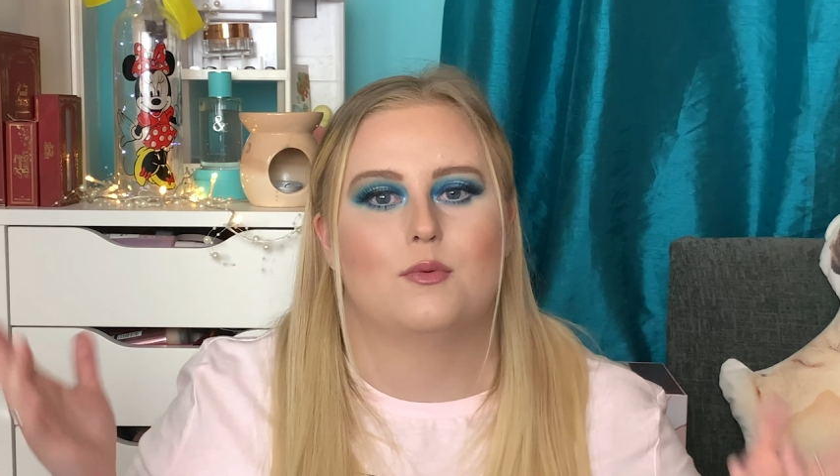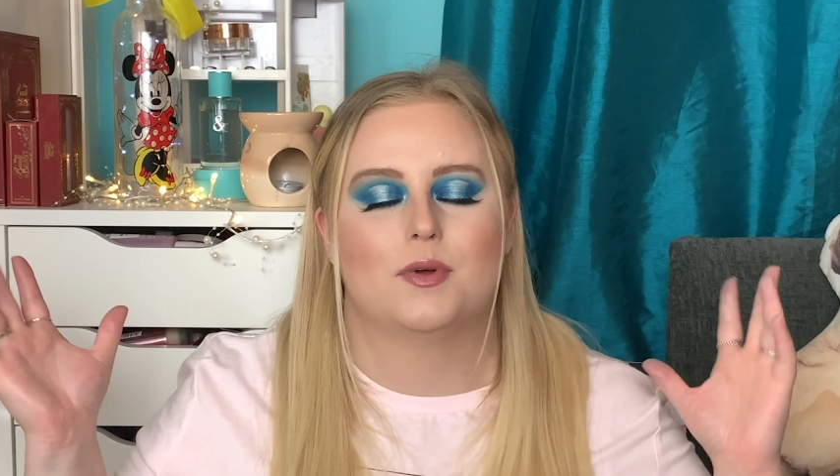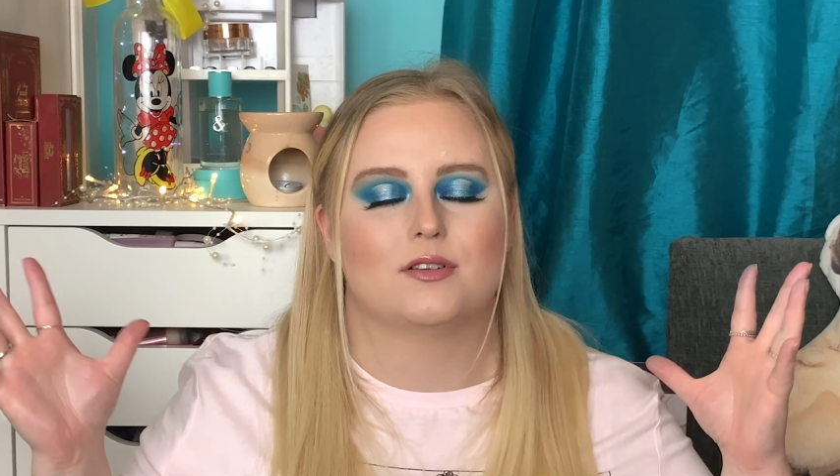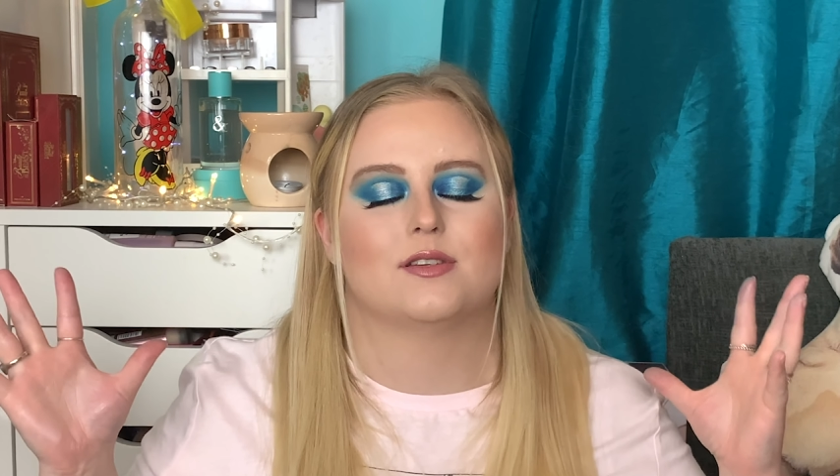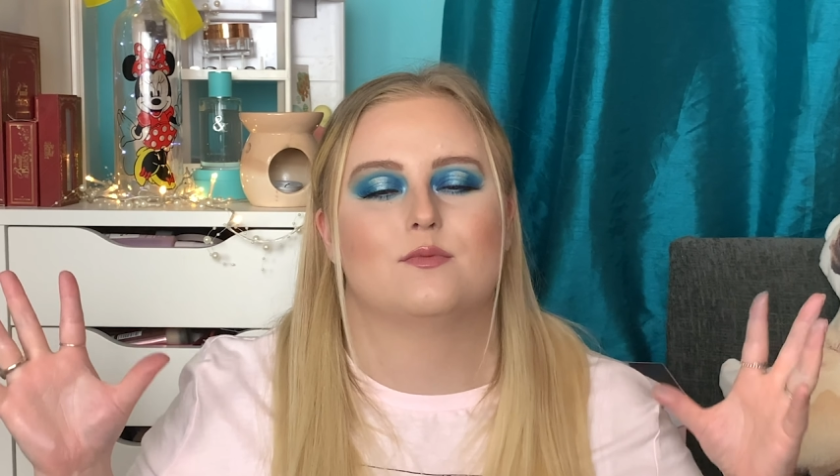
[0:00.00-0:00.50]
one
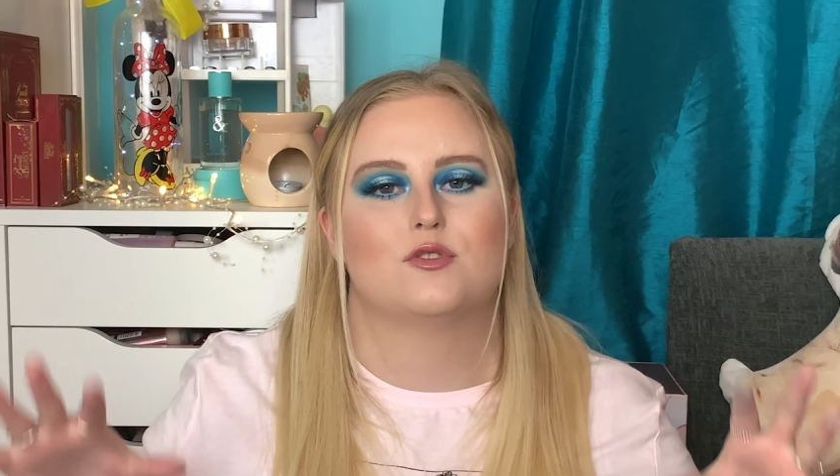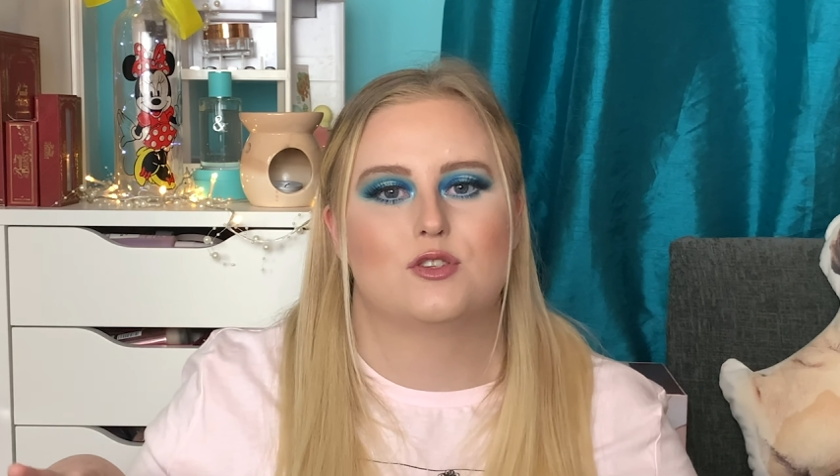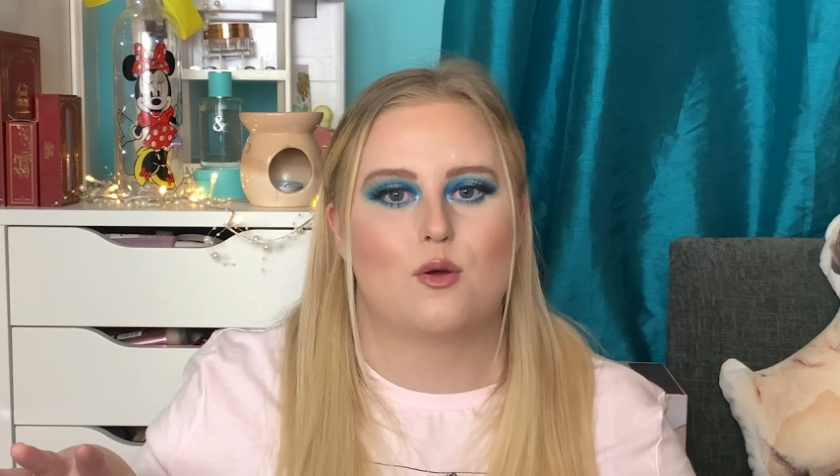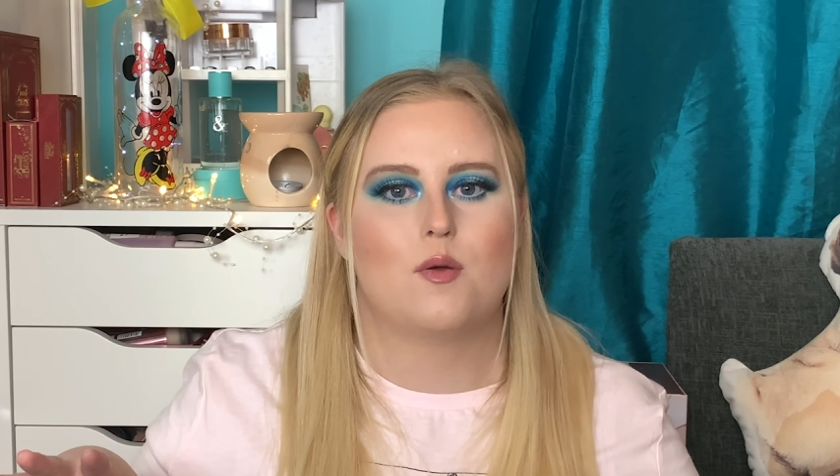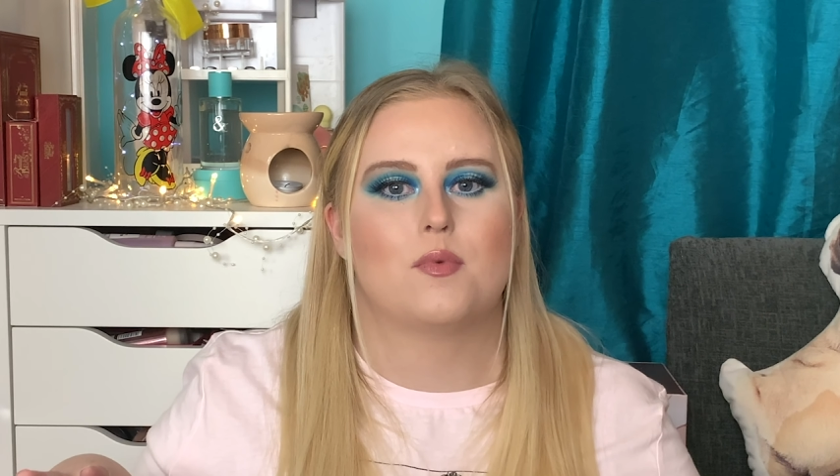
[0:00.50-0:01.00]
because I'm
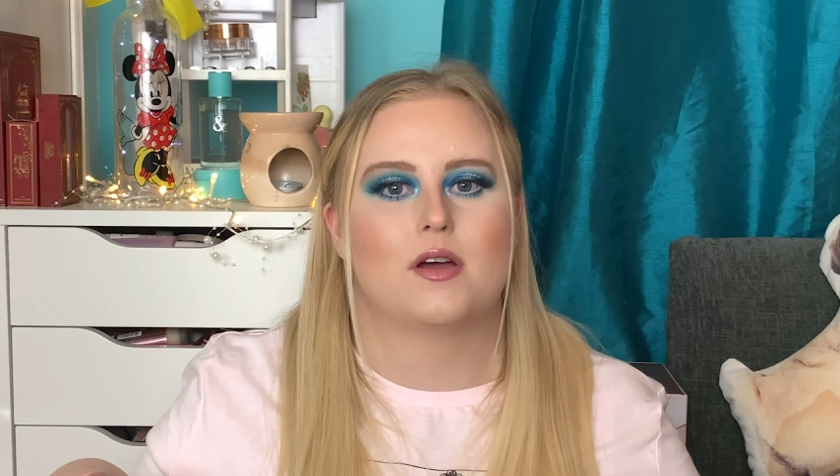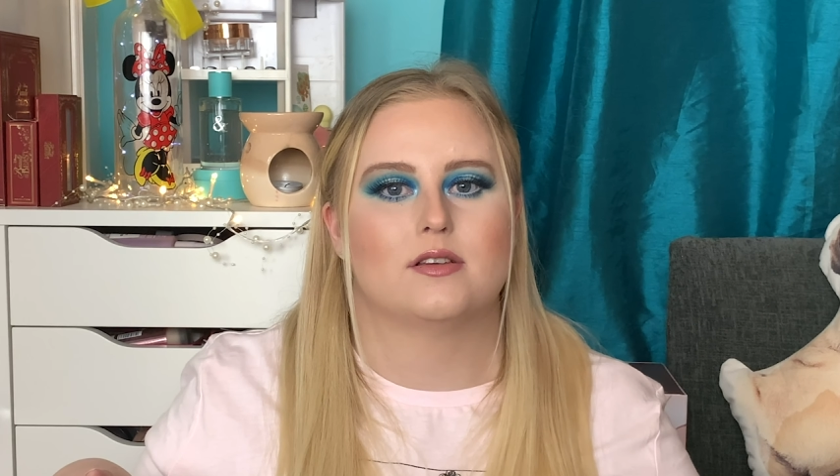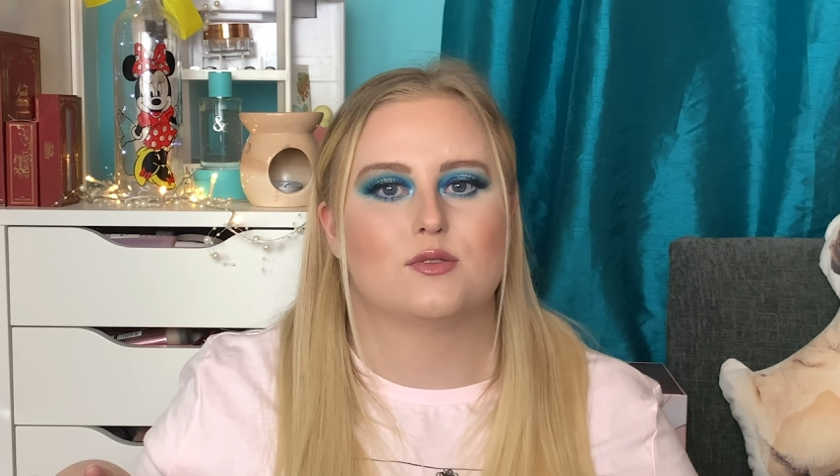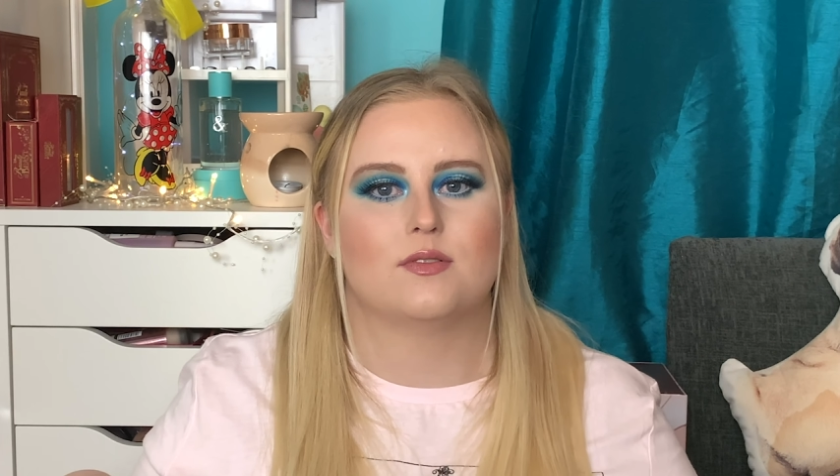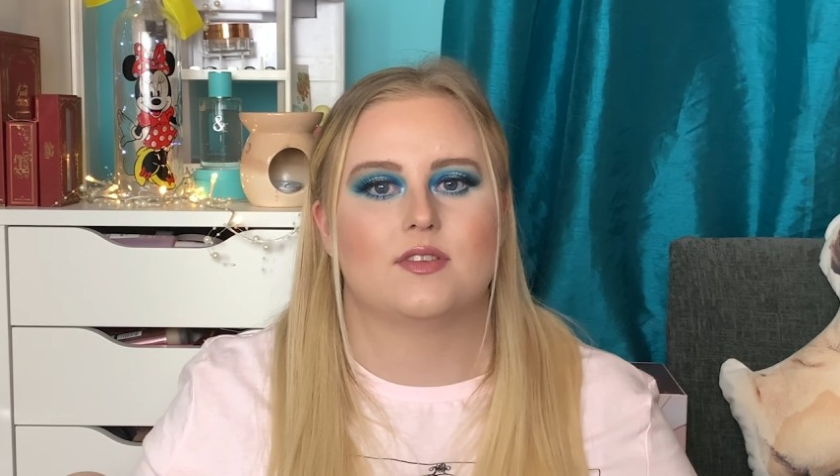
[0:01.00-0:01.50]
so
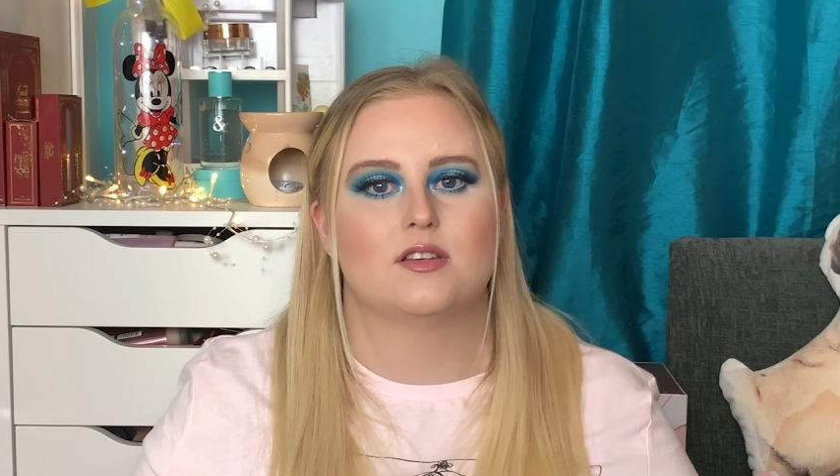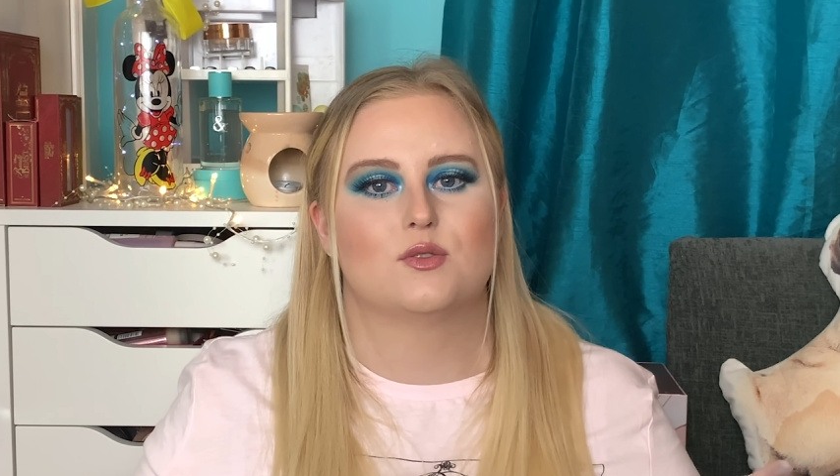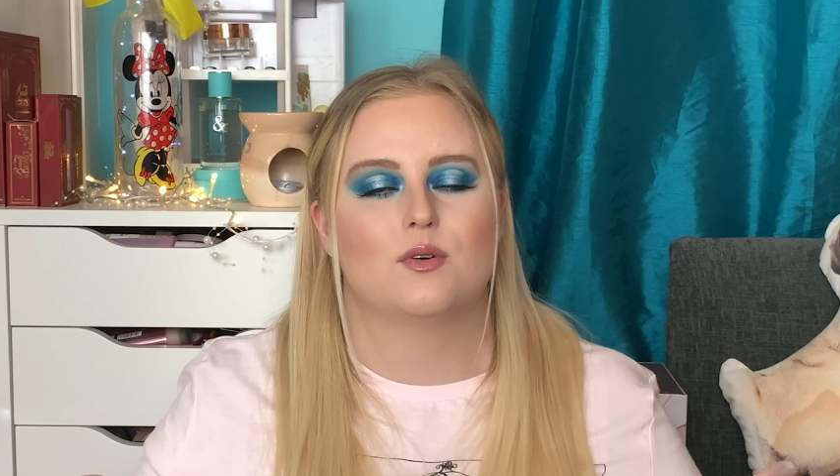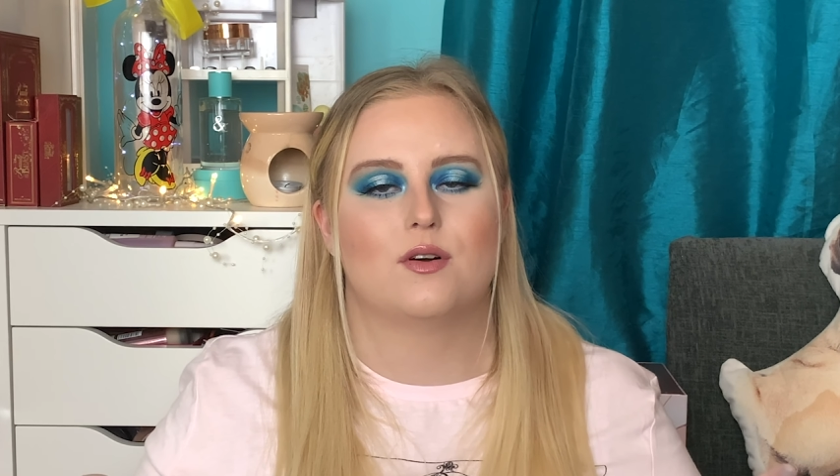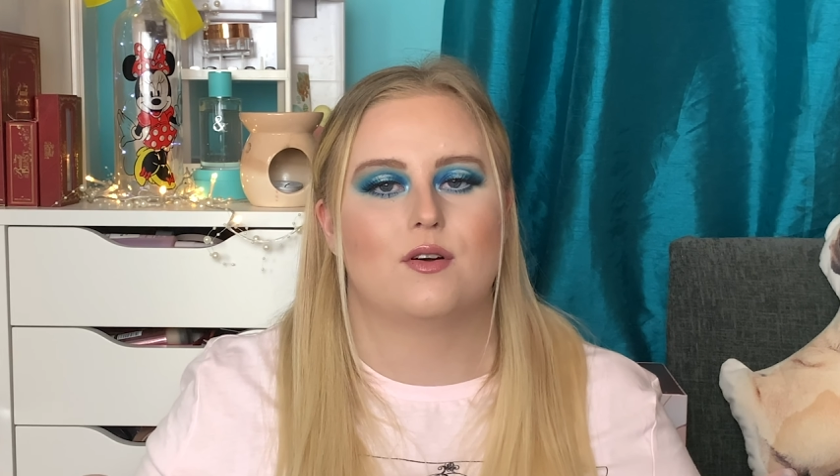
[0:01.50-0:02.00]
impressed with this
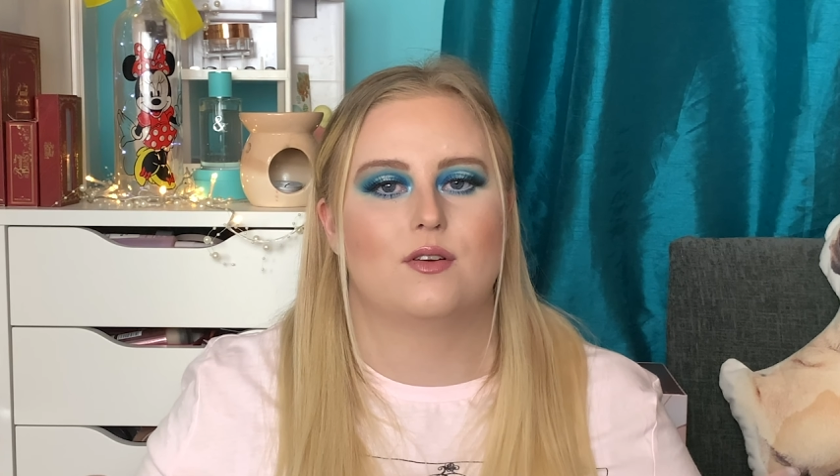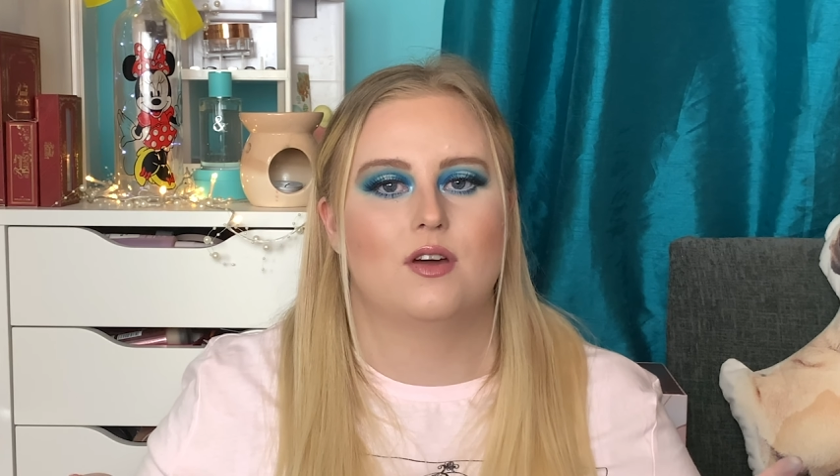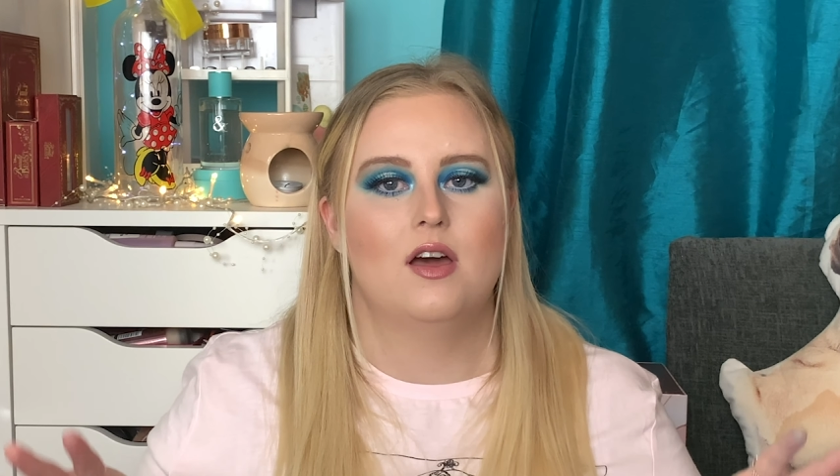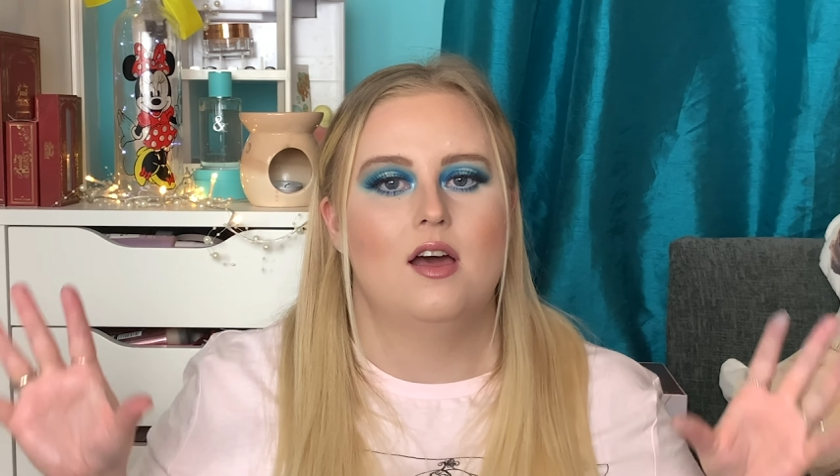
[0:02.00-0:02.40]
one.